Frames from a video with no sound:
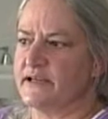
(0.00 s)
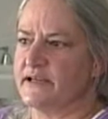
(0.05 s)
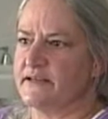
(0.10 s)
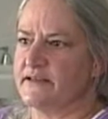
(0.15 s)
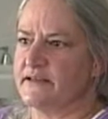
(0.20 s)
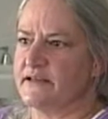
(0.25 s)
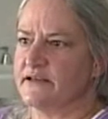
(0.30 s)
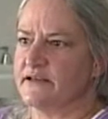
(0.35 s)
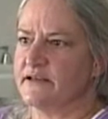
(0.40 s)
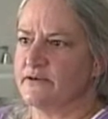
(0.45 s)

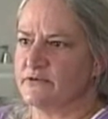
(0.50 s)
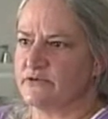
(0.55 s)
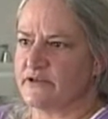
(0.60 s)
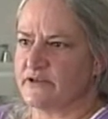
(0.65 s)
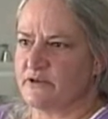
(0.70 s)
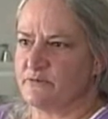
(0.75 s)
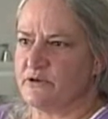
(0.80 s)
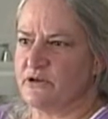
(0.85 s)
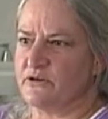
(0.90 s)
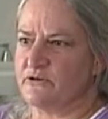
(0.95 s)
and that he was
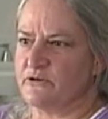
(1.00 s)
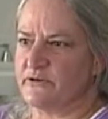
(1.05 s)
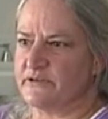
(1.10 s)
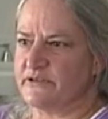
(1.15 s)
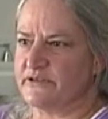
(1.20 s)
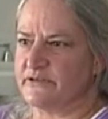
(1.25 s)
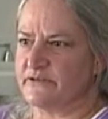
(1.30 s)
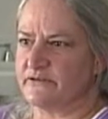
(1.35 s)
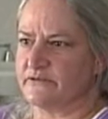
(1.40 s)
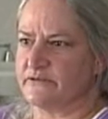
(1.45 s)
going to be going
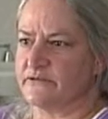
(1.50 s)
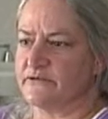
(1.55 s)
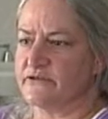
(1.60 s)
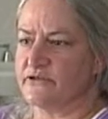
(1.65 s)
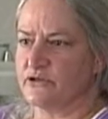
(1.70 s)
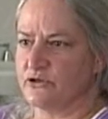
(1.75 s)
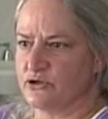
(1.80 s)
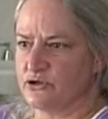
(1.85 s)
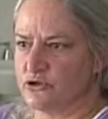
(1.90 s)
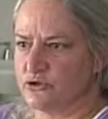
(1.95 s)
to
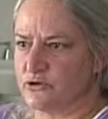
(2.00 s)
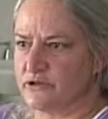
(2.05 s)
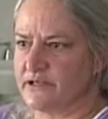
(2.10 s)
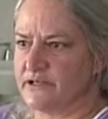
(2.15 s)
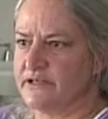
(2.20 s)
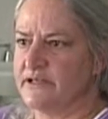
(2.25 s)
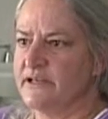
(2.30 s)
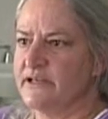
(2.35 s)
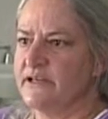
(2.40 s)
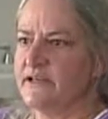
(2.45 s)
surgery.